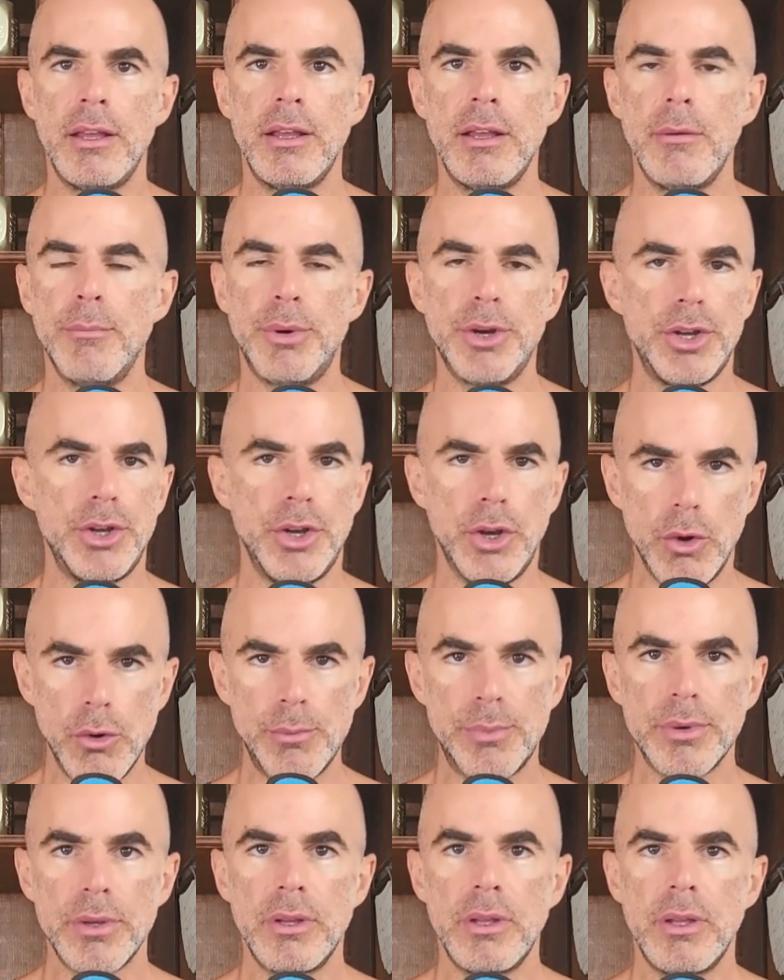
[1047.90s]
But
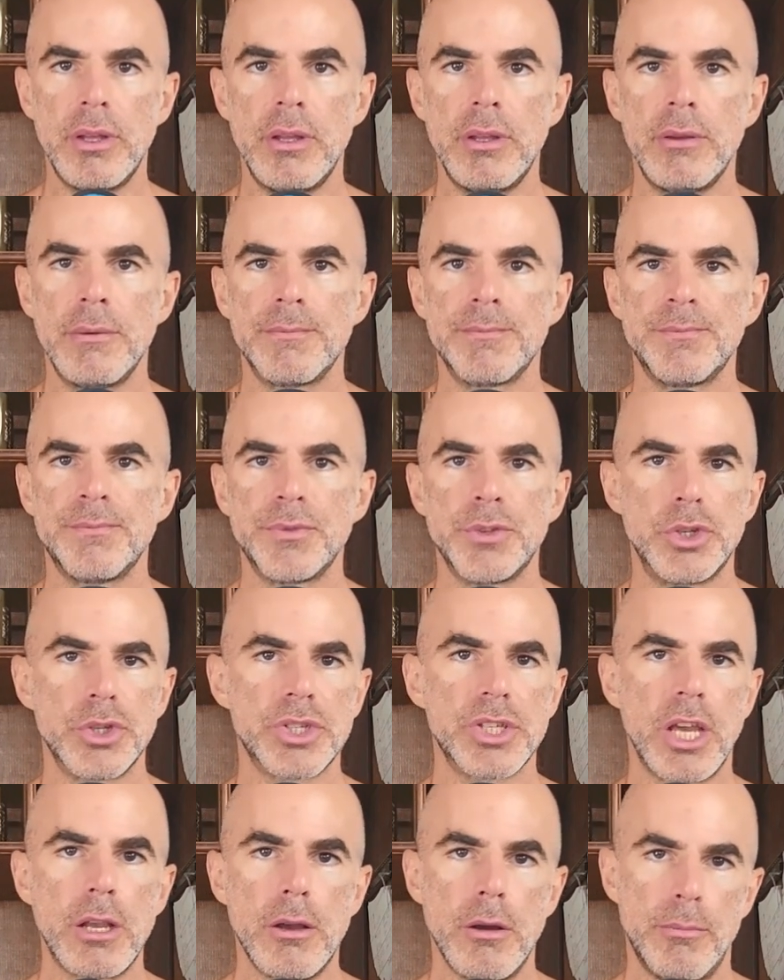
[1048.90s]
nope. Just
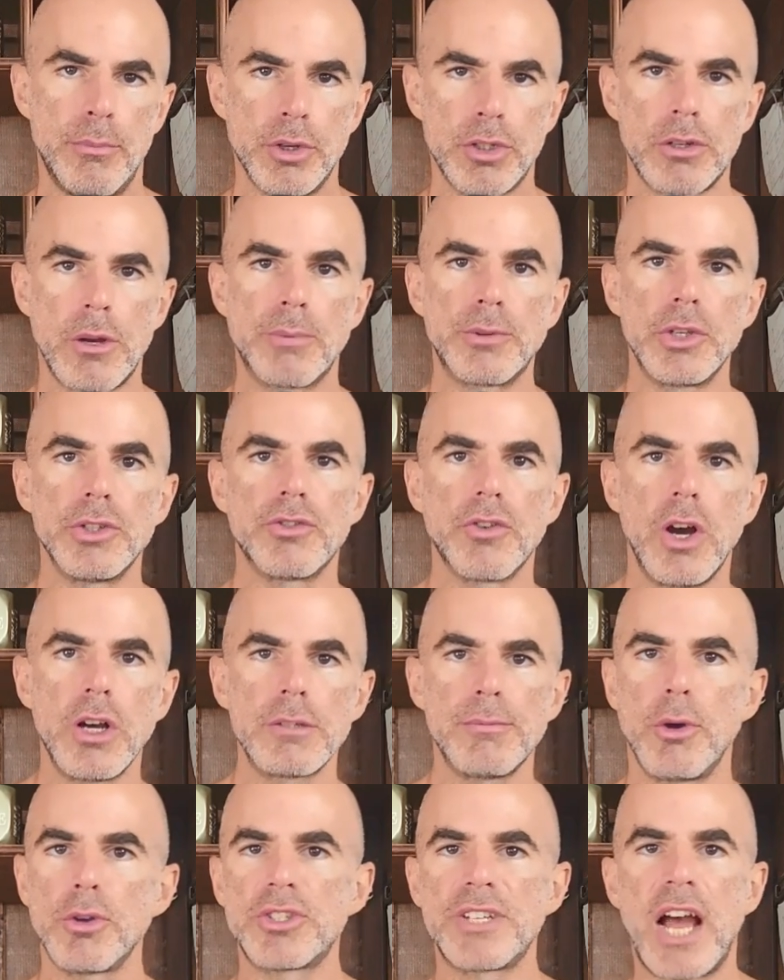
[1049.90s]
like prescription drugs,
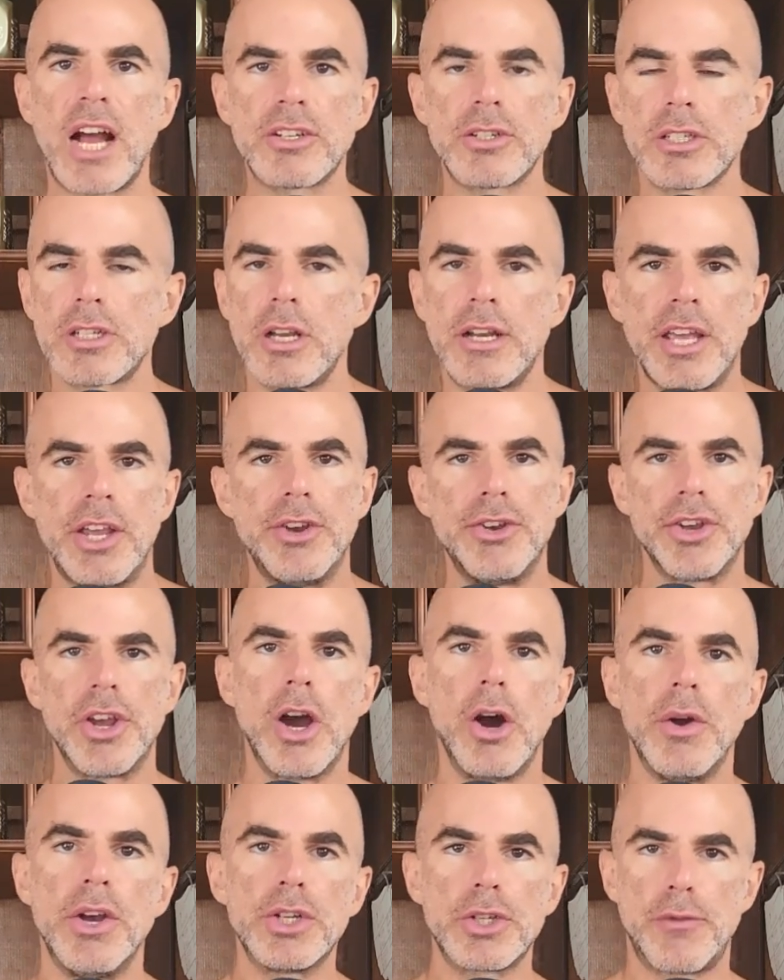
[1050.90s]
most doctors are going to, "Here you
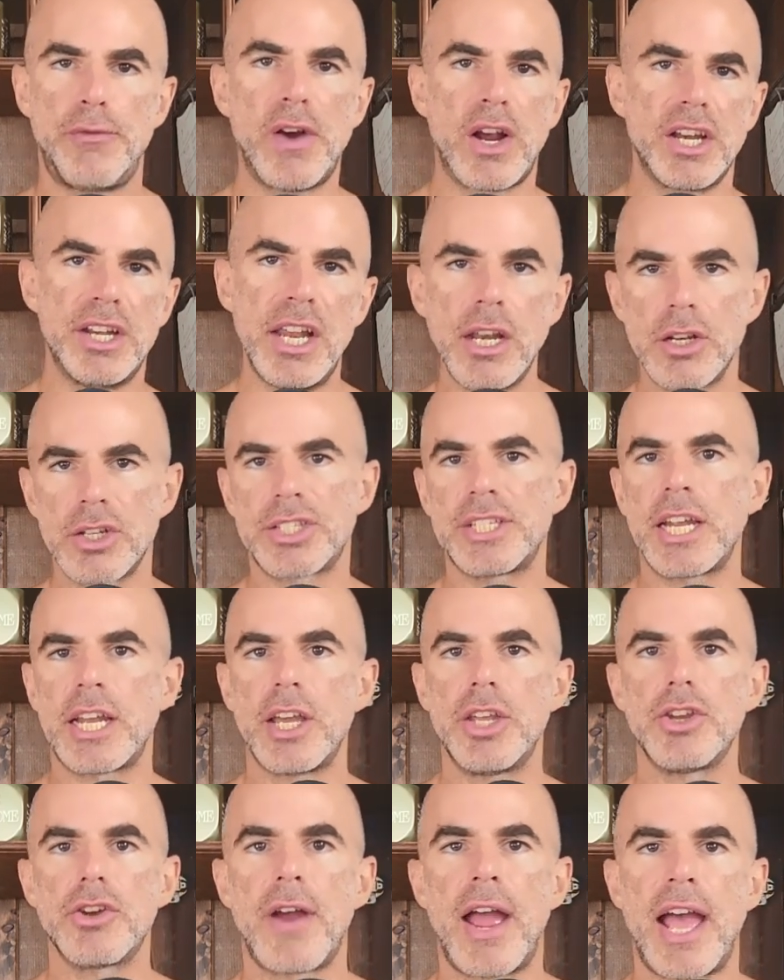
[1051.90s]
go. Here's your fucking needle to stick
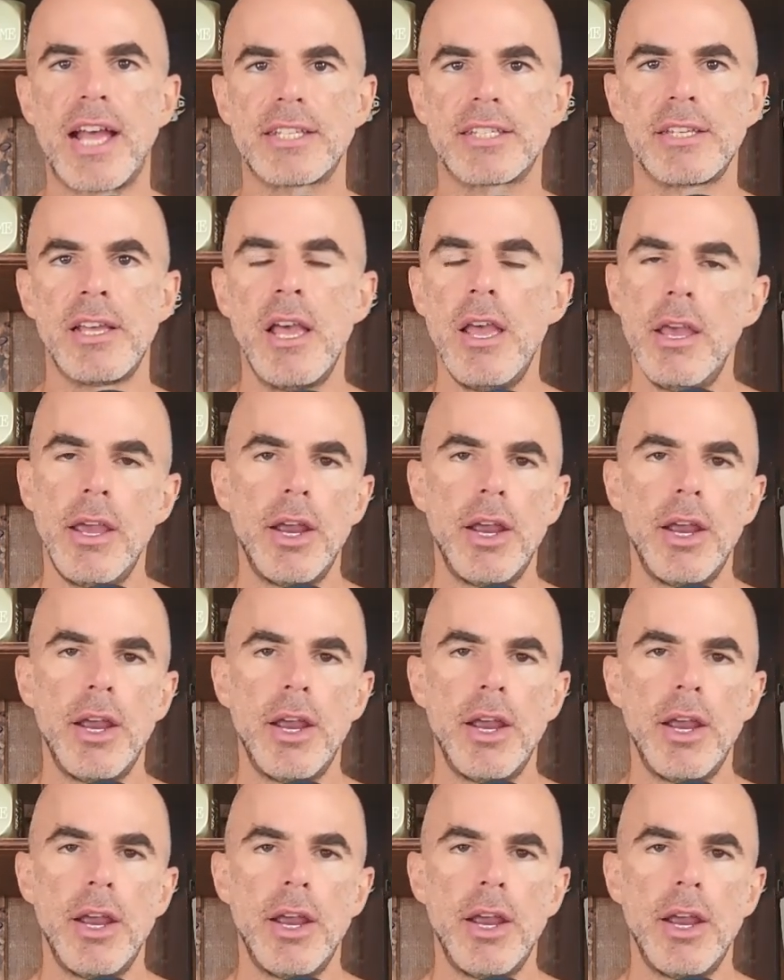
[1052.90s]
in your ass.